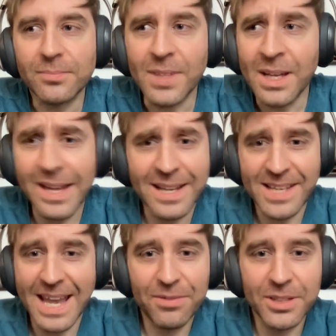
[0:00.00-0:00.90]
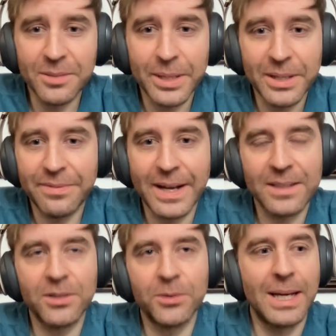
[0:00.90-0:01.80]
That's evident by the fact
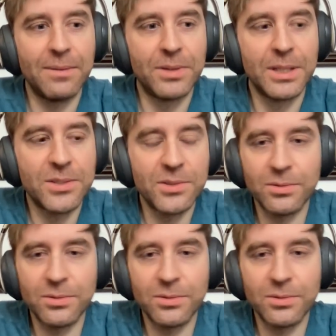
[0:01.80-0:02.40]
that we have this,